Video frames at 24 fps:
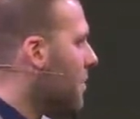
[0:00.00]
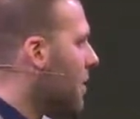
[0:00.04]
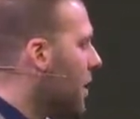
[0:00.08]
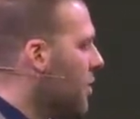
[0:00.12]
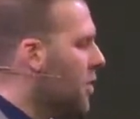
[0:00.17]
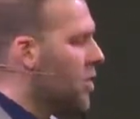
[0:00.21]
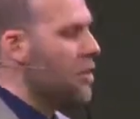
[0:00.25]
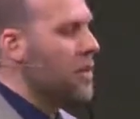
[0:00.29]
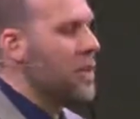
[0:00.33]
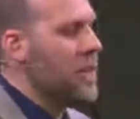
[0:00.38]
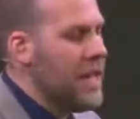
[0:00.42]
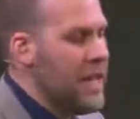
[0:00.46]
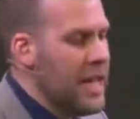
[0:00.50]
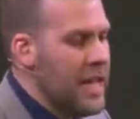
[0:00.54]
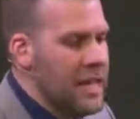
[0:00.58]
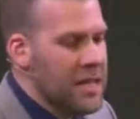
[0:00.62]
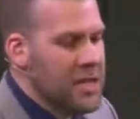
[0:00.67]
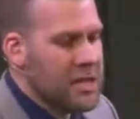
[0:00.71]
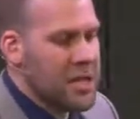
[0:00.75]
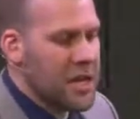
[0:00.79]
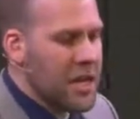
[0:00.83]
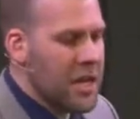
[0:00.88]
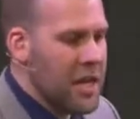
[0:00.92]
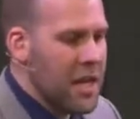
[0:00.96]
There
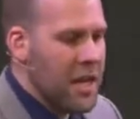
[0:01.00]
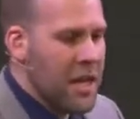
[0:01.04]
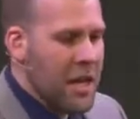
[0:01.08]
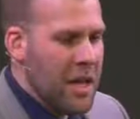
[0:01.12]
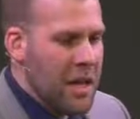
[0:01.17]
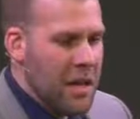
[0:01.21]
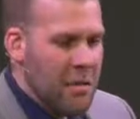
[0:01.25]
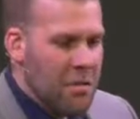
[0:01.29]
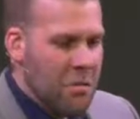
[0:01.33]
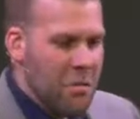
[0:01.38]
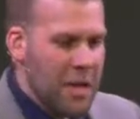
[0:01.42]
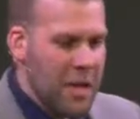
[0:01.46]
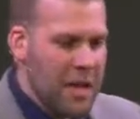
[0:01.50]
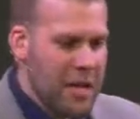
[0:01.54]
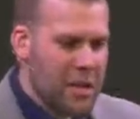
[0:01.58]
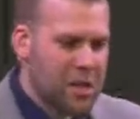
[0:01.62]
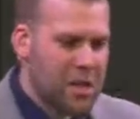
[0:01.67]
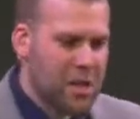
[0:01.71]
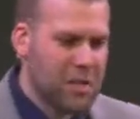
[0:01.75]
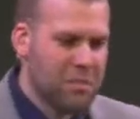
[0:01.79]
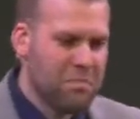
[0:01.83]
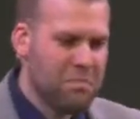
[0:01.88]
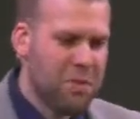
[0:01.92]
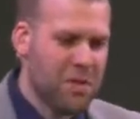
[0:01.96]
is a,
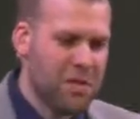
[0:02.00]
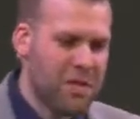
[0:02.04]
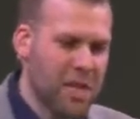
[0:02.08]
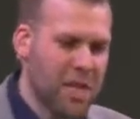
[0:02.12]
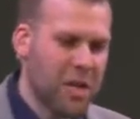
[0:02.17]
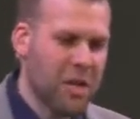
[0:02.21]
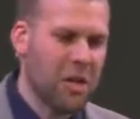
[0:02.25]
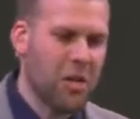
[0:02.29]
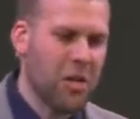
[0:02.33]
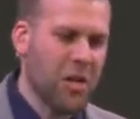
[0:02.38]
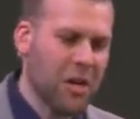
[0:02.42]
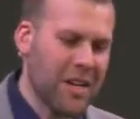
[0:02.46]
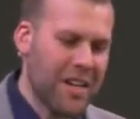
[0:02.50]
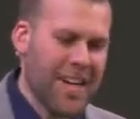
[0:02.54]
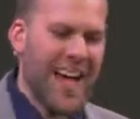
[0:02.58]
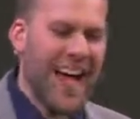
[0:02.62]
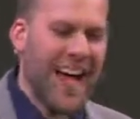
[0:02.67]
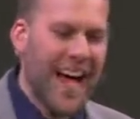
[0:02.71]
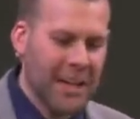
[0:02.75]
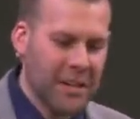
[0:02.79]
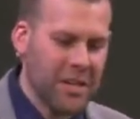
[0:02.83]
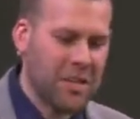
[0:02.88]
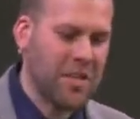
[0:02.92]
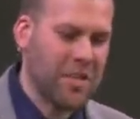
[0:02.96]
this particular
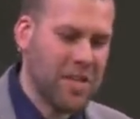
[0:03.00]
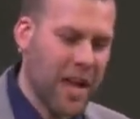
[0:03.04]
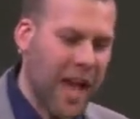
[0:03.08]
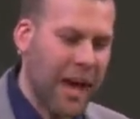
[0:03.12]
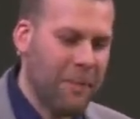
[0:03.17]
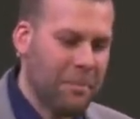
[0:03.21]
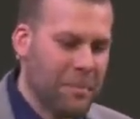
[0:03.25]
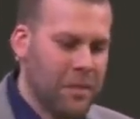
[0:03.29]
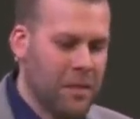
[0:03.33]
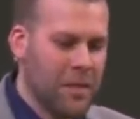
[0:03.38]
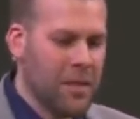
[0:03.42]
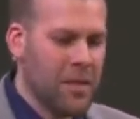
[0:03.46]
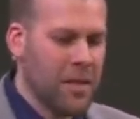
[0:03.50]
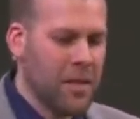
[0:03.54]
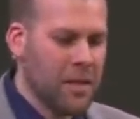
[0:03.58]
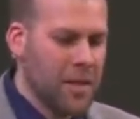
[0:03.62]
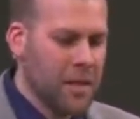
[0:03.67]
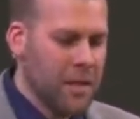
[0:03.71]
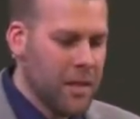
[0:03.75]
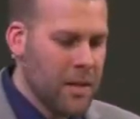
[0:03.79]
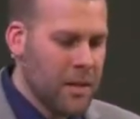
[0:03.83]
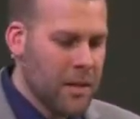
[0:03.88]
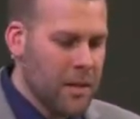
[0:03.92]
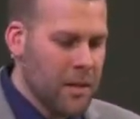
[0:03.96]
concept
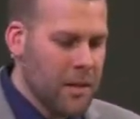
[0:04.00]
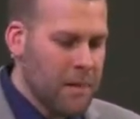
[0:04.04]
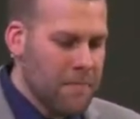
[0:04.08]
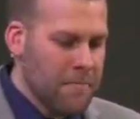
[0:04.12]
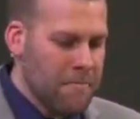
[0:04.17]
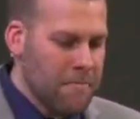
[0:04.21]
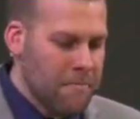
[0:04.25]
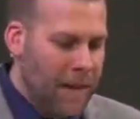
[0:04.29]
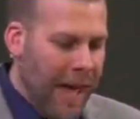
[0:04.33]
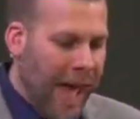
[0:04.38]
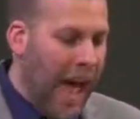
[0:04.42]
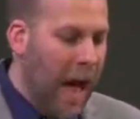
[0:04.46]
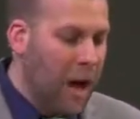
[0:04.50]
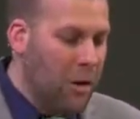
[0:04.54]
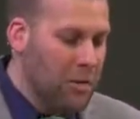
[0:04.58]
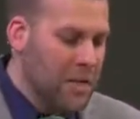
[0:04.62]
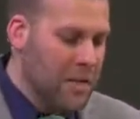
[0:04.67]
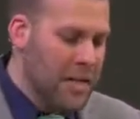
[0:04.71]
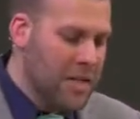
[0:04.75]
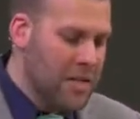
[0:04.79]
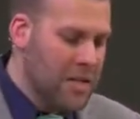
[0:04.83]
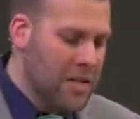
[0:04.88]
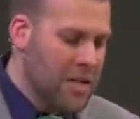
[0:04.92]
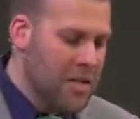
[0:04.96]

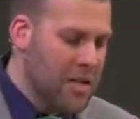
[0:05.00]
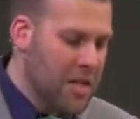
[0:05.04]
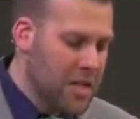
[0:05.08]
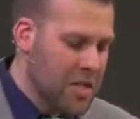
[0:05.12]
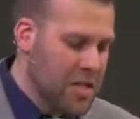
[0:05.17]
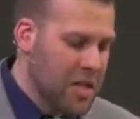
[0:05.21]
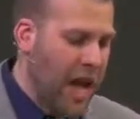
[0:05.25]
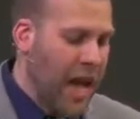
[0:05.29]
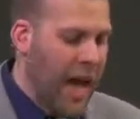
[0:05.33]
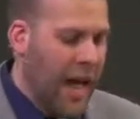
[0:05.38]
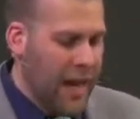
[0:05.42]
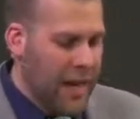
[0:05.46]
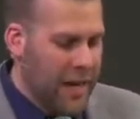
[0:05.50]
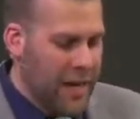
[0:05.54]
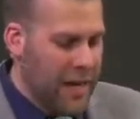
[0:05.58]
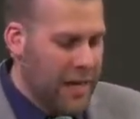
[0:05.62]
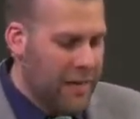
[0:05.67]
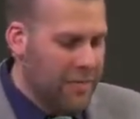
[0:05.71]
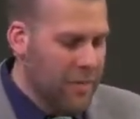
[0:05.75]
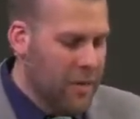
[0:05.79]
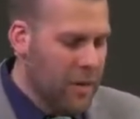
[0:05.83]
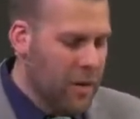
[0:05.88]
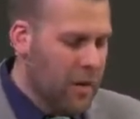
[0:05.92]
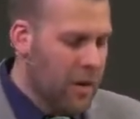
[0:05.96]
out in
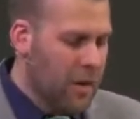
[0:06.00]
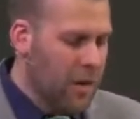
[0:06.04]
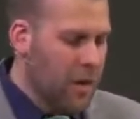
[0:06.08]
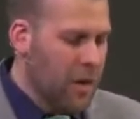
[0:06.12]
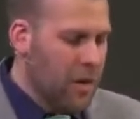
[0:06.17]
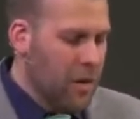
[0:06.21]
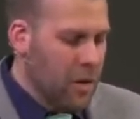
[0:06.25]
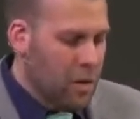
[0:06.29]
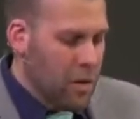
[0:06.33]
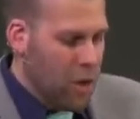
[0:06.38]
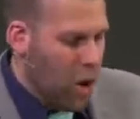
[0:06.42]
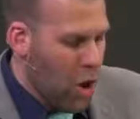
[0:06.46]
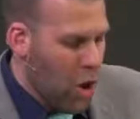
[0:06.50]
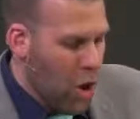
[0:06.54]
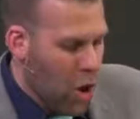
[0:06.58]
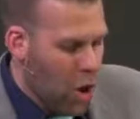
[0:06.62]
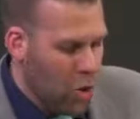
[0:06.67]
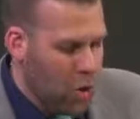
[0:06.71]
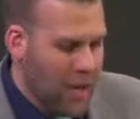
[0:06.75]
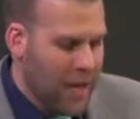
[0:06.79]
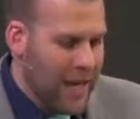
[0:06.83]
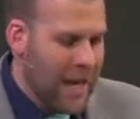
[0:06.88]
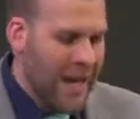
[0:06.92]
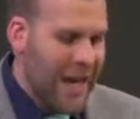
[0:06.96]
society
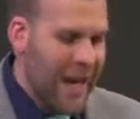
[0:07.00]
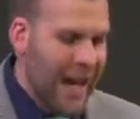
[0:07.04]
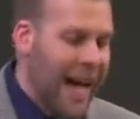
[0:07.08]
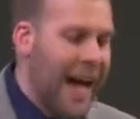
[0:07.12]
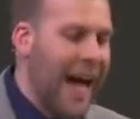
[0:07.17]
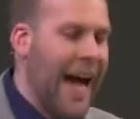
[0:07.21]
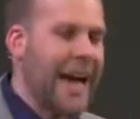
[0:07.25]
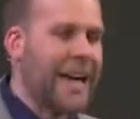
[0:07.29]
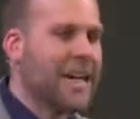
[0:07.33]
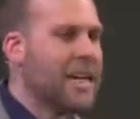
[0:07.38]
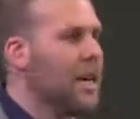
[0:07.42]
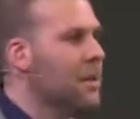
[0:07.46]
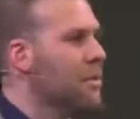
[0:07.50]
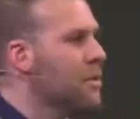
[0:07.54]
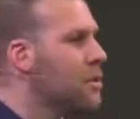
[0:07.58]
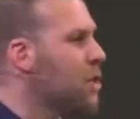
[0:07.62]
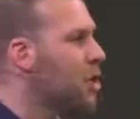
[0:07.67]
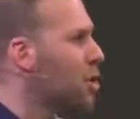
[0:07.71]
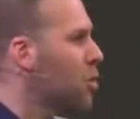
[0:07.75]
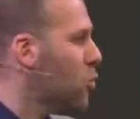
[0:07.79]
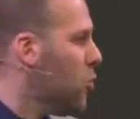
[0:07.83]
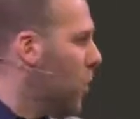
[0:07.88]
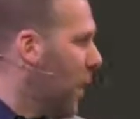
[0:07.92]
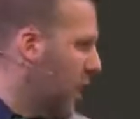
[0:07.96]
called Occam's
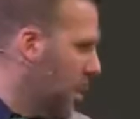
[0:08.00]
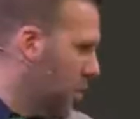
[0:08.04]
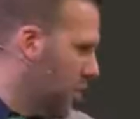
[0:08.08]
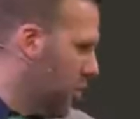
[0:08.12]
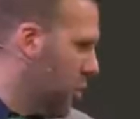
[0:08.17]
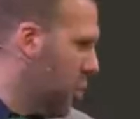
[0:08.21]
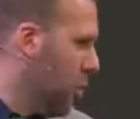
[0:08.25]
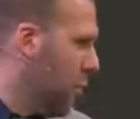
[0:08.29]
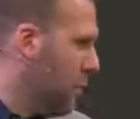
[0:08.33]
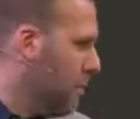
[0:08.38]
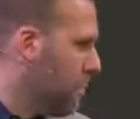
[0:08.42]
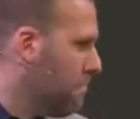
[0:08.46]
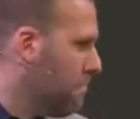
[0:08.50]
razor.